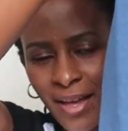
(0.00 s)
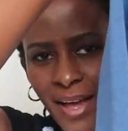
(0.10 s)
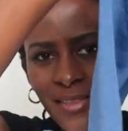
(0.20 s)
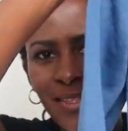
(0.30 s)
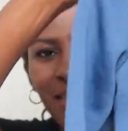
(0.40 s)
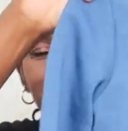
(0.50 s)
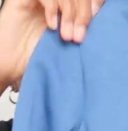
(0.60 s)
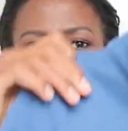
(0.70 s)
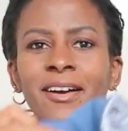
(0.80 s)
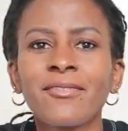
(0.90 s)
and this is
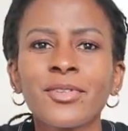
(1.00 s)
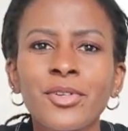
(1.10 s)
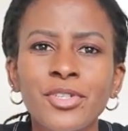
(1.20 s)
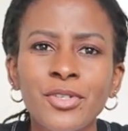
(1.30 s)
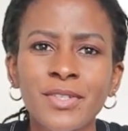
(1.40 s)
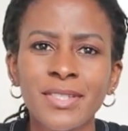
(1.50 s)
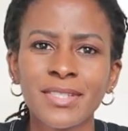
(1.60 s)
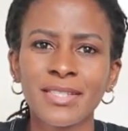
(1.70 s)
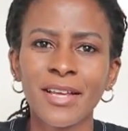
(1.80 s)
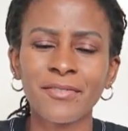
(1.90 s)
the Love Notions
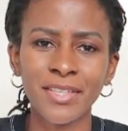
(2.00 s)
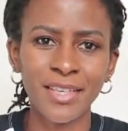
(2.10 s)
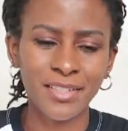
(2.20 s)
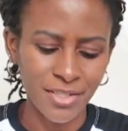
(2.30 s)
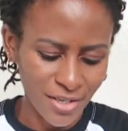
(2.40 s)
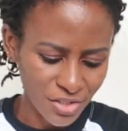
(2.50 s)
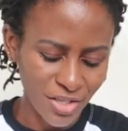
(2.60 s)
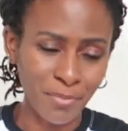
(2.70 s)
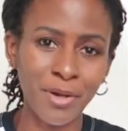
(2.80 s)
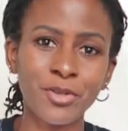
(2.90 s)
Navigator
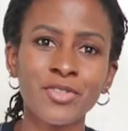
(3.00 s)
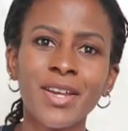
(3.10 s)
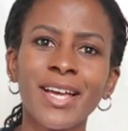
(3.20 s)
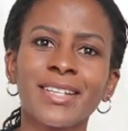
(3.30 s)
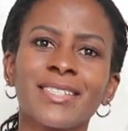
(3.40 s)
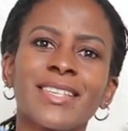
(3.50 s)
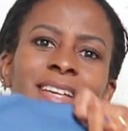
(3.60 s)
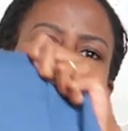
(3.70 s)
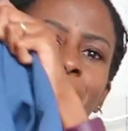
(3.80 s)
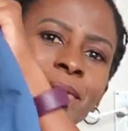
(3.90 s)
jumper. I'll try to
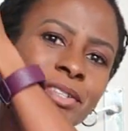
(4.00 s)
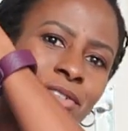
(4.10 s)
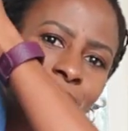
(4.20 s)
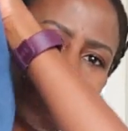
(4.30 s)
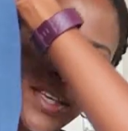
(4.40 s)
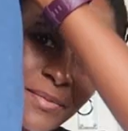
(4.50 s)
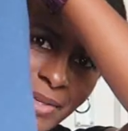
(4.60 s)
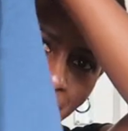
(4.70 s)
attach a picture of him